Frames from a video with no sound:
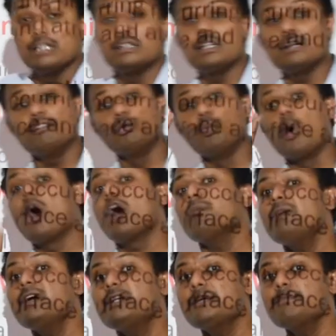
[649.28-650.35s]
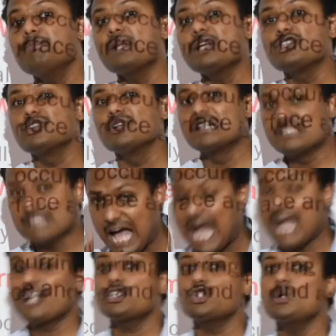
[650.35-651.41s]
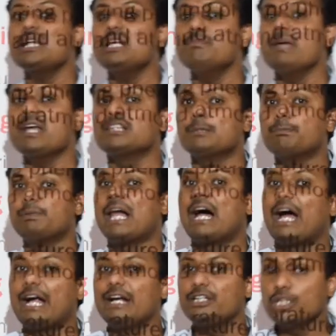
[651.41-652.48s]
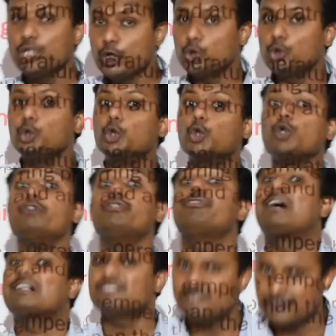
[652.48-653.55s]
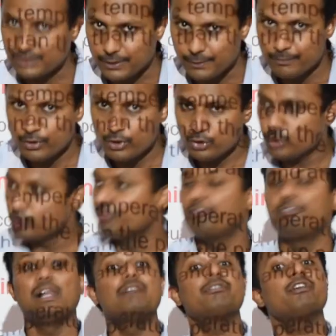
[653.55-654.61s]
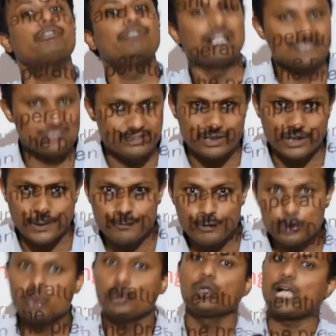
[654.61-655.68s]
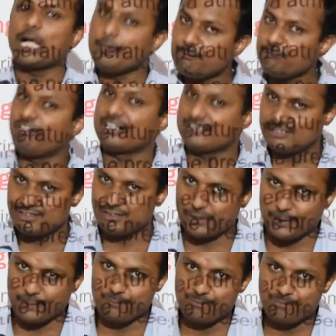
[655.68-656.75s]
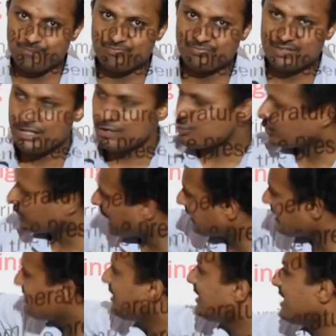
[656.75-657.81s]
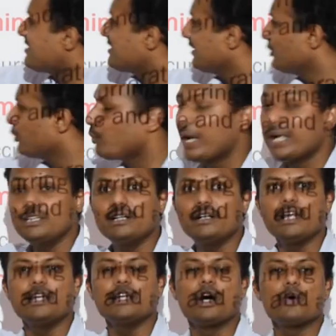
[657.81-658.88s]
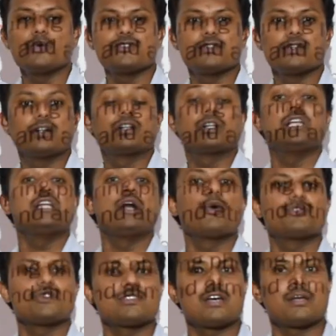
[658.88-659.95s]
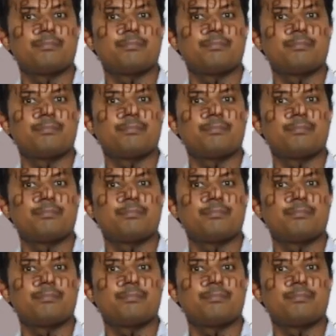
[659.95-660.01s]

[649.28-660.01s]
the warmer temperatures actually make the plant to grow faster, to flower faster, to ripe faster. So that is the reason why the greenhouses are